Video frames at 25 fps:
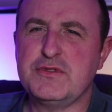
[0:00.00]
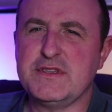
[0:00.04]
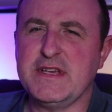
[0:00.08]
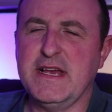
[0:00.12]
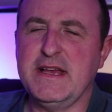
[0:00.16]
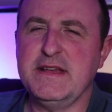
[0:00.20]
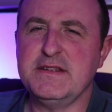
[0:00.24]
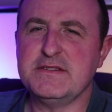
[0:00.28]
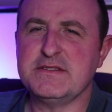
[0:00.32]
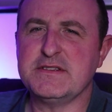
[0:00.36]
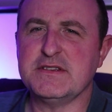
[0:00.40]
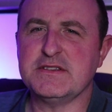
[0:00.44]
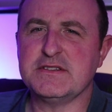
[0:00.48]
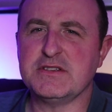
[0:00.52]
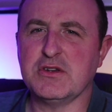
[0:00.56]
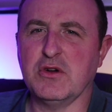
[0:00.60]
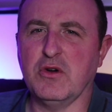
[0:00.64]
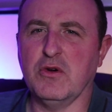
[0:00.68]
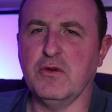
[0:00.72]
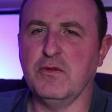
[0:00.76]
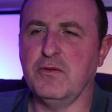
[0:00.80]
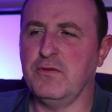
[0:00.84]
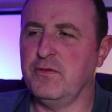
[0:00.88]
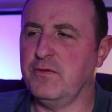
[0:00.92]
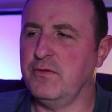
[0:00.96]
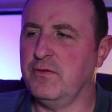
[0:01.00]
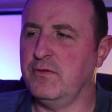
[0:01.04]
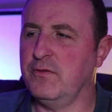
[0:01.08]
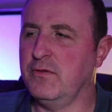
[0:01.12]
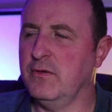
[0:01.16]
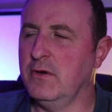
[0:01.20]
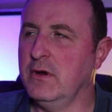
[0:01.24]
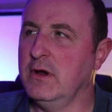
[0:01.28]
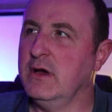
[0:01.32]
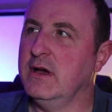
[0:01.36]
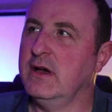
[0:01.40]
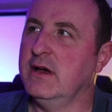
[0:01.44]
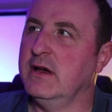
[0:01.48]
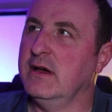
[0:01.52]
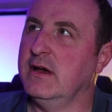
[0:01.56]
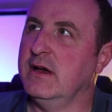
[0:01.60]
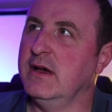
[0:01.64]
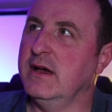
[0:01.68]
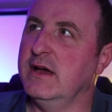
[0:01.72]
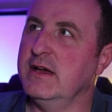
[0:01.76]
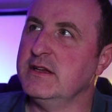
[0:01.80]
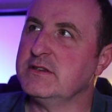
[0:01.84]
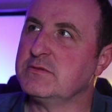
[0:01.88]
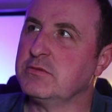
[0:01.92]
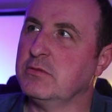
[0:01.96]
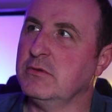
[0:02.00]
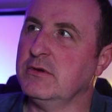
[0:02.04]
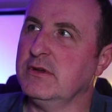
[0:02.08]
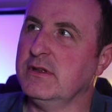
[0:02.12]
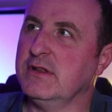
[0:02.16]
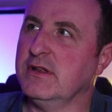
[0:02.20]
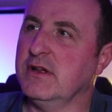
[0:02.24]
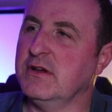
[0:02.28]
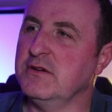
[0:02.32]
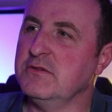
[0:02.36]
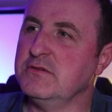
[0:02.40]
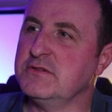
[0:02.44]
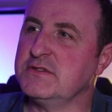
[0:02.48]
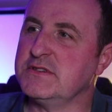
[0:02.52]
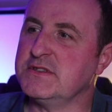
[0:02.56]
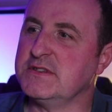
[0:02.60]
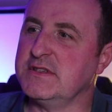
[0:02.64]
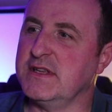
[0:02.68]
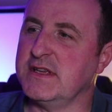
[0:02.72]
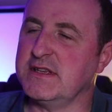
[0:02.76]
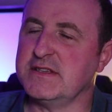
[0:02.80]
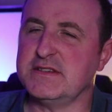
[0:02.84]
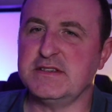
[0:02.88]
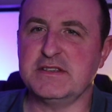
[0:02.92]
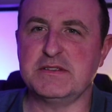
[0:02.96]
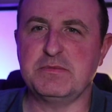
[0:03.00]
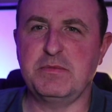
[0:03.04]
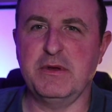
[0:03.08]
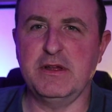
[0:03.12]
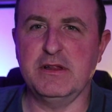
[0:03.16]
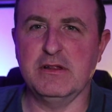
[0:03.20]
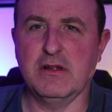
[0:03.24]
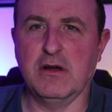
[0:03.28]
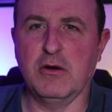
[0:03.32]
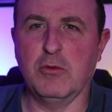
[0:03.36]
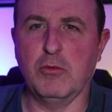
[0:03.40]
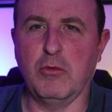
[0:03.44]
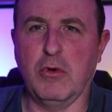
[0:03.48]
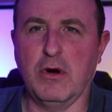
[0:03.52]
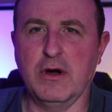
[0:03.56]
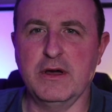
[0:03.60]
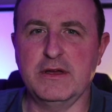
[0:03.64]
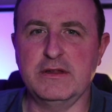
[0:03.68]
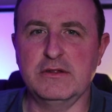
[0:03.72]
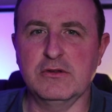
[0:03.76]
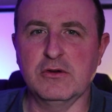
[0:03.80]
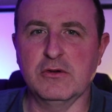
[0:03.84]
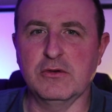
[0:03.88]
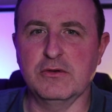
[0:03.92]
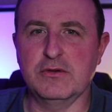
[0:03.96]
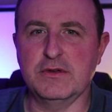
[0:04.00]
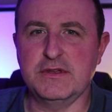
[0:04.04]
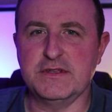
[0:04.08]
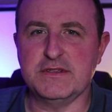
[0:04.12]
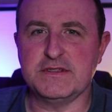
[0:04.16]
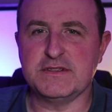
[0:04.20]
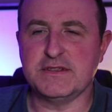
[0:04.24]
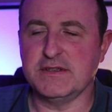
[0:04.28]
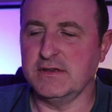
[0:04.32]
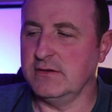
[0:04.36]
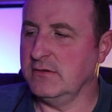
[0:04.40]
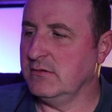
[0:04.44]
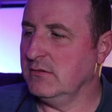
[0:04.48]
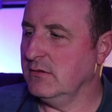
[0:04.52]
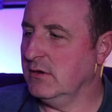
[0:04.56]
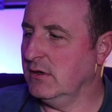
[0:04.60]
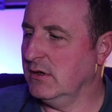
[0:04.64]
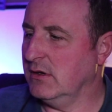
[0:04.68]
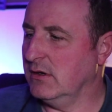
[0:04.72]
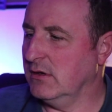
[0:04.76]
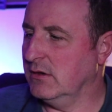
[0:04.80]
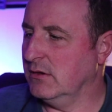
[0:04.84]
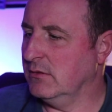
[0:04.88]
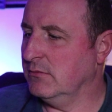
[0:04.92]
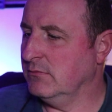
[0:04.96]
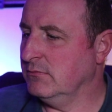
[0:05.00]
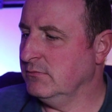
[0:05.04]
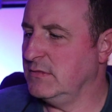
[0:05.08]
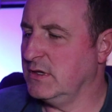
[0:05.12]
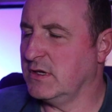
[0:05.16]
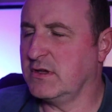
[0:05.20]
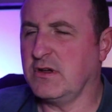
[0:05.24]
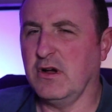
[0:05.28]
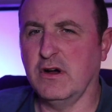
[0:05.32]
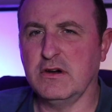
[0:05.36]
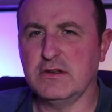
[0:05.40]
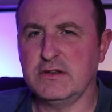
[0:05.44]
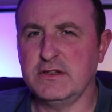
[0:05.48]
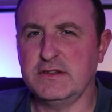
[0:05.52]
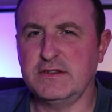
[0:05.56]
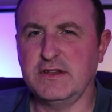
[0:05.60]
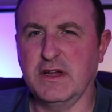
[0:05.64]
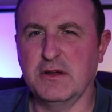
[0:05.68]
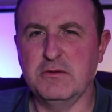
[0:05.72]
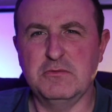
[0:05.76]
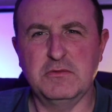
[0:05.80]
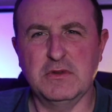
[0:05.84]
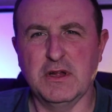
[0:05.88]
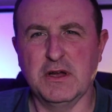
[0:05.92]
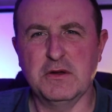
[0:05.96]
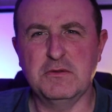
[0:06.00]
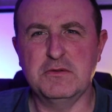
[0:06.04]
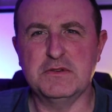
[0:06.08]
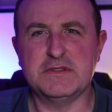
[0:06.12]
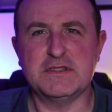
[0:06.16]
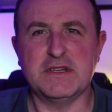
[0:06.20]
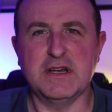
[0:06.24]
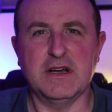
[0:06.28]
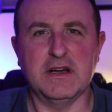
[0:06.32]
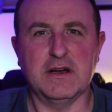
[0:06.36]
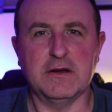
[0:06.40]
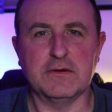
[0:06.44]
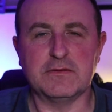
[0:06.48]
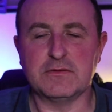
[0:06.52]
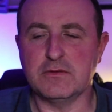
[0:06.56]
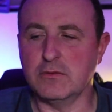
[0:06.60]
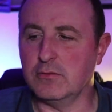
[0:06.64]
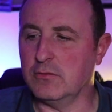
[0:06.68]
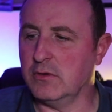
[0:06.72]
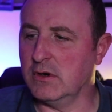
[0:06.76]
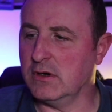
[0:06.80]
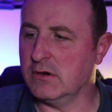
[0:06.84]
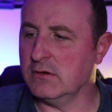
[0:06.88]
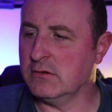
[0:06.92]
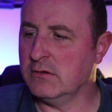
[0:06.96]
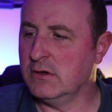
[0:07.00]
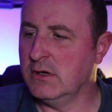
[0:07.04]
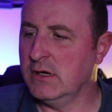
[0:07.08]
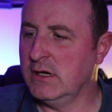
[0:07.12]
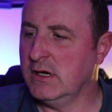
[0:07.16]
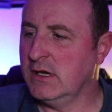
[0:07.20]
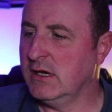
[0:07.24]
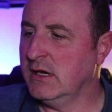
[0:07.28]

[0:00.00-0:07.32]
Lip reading: tend to sort of, it's one of those things that's a bit like white noise. You kind of don't notice it after a while.